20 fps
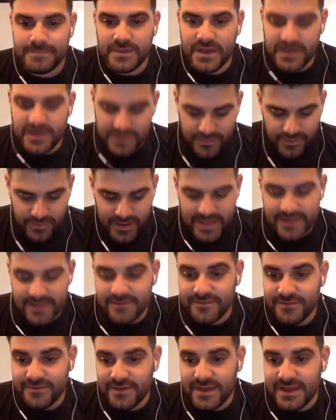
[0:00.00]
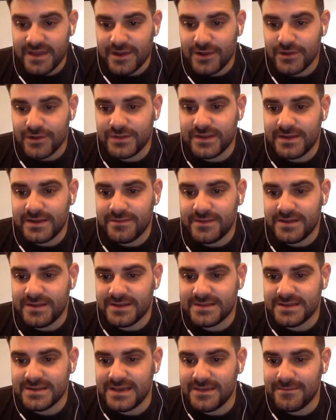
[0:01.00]
the way of including him in the
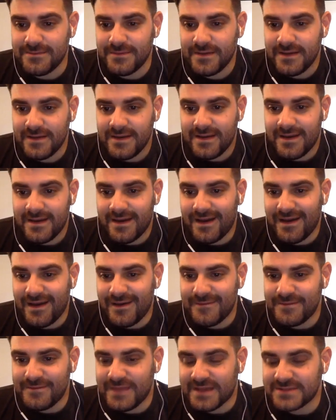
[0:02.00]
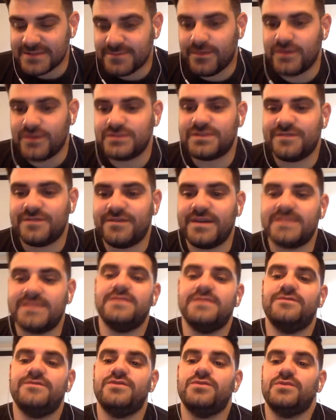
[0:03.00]
team that's most
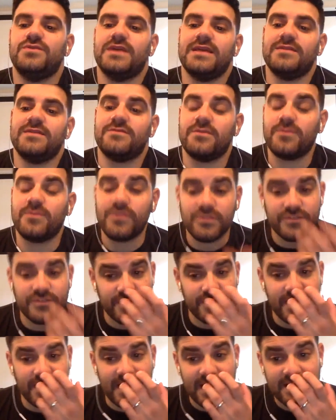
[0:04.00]
effective, you'll get the rewards for that.